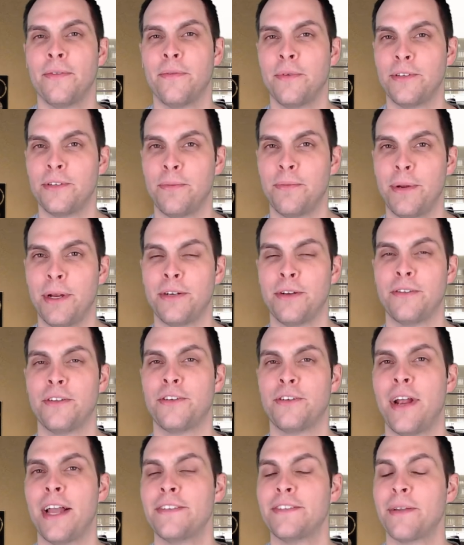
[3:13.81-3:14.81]
which appeared during
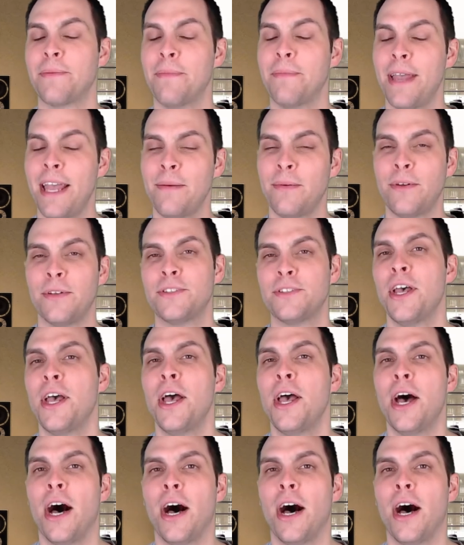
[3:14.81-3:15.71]
the Jurassic, mammals